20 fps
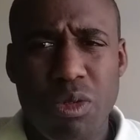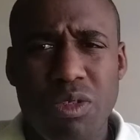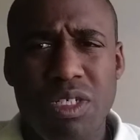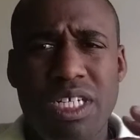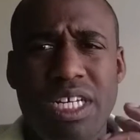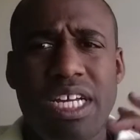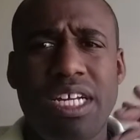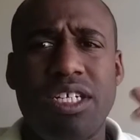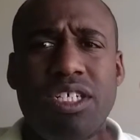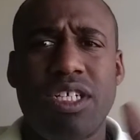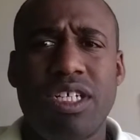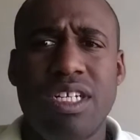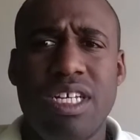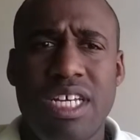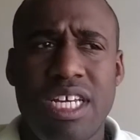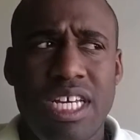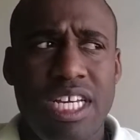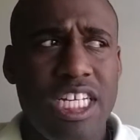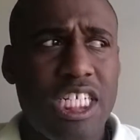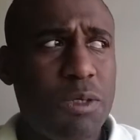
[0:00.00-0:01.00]
rotation,
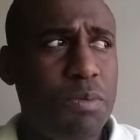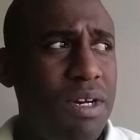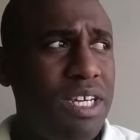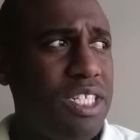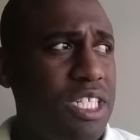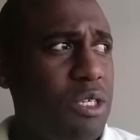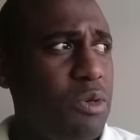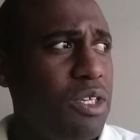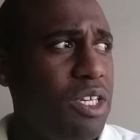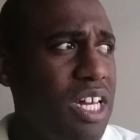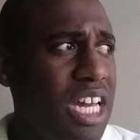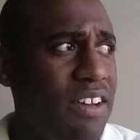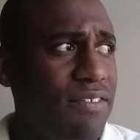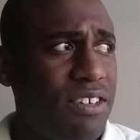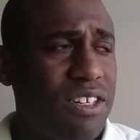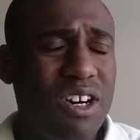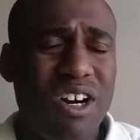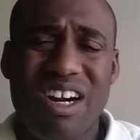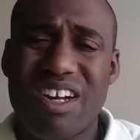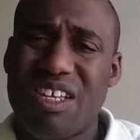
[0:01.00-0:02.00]
especially when you have
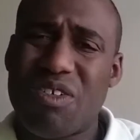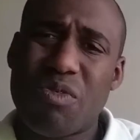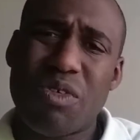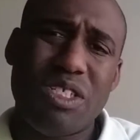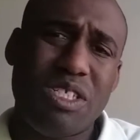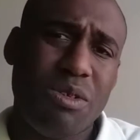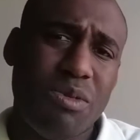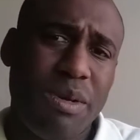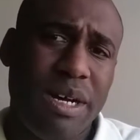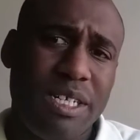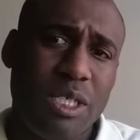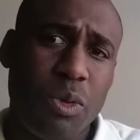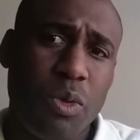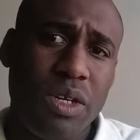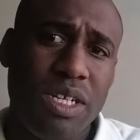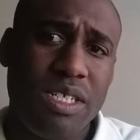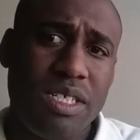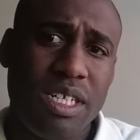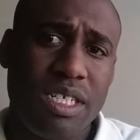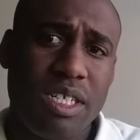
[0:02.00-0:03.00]
a car that runs about
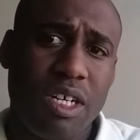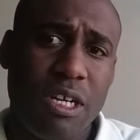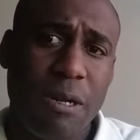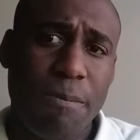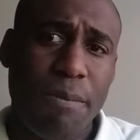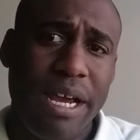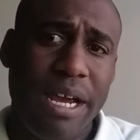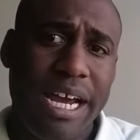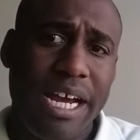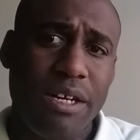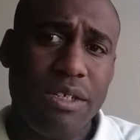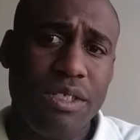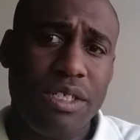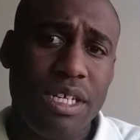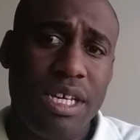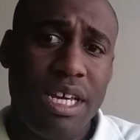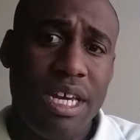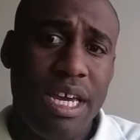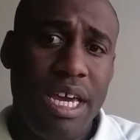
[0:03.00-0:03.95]
2,600 pounds.